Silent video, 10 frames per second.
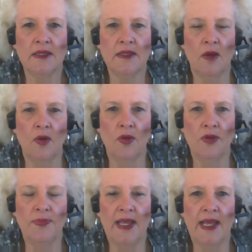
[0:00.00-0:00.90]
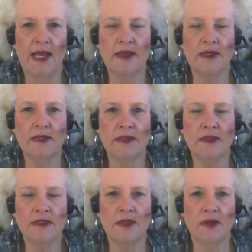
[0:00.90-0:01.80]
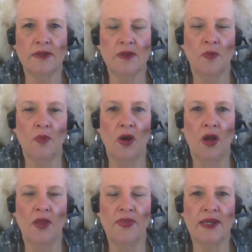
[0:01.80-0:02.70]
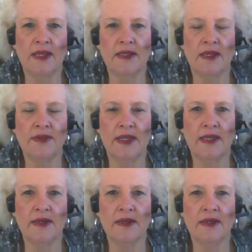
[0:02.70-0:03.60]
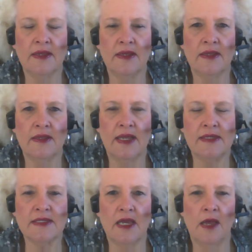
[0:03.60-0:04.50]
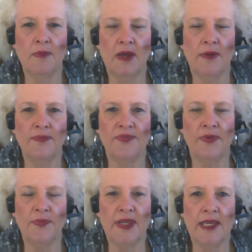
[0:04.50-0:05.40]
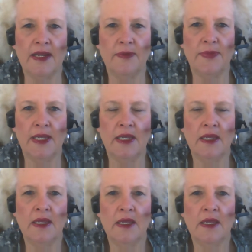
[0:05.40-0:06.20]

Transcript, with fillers: the holdback, the wall that has come up from the enemy,